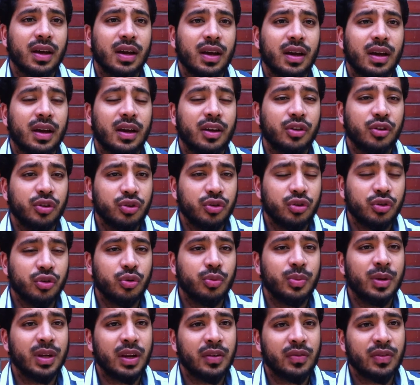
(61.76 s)

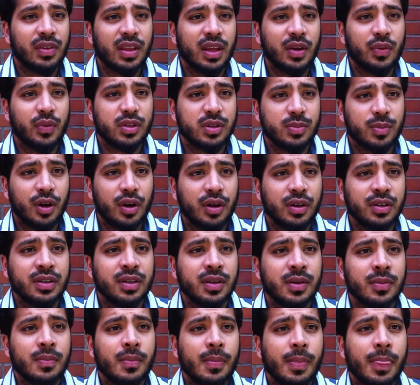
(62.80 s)
YouTube and everything was
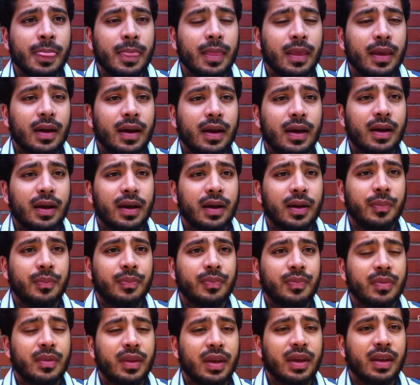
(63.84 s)
blocked.
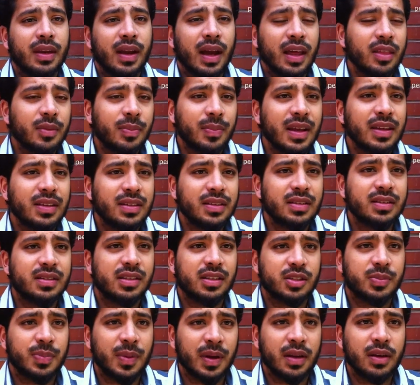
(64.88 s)
In other places,
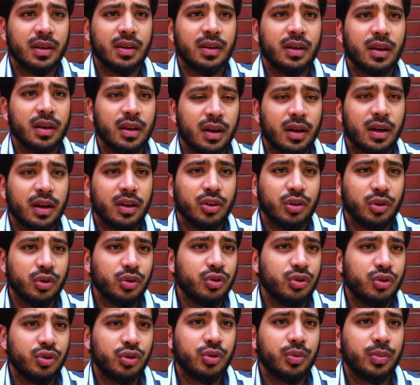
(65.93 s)
it's been
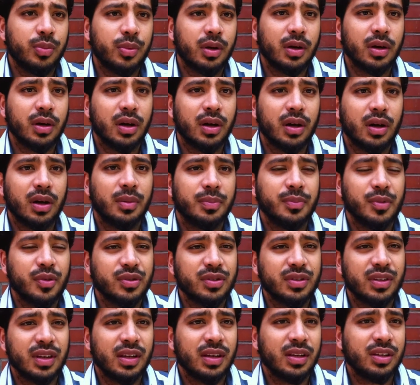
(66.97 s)
YouTube
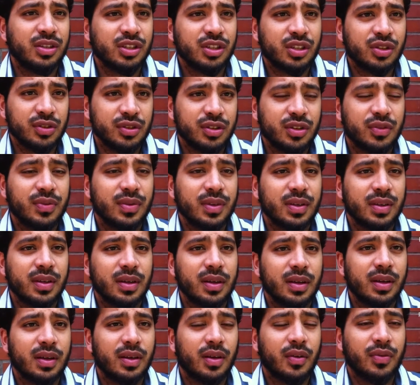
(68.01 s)
mostly, just because
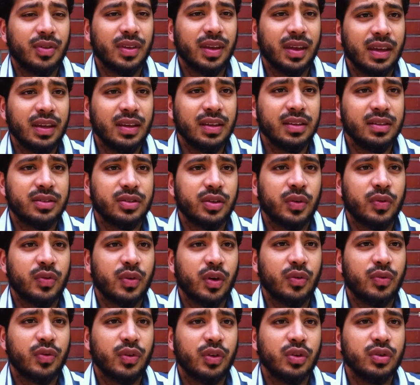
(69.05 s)
of the ease of
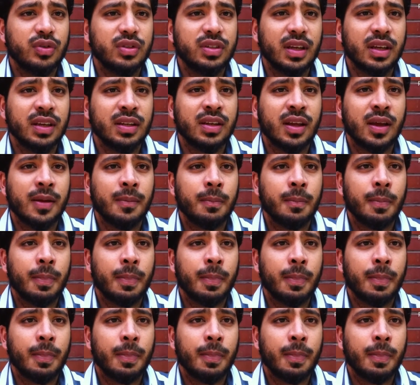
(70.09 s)
using it.